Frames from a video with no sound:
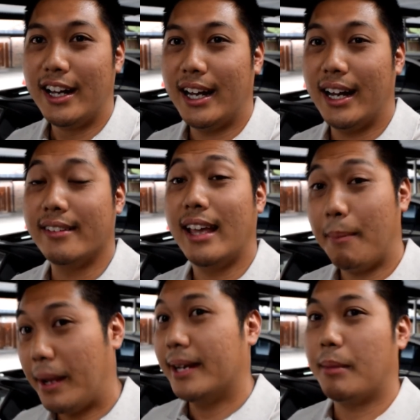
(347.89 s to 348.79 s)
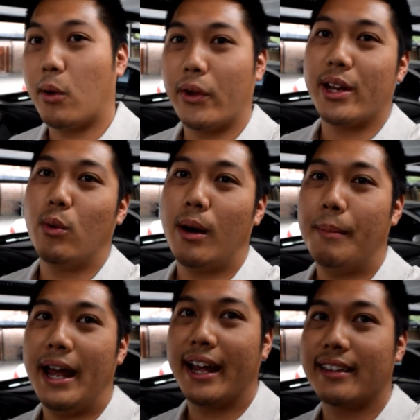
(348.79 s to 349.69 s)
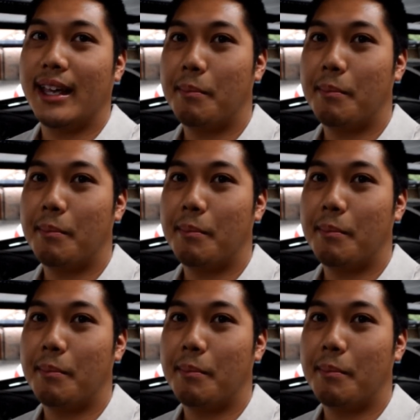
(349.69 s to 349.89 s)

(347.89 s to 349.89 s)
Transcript: Uh, they painted my wing a while back. They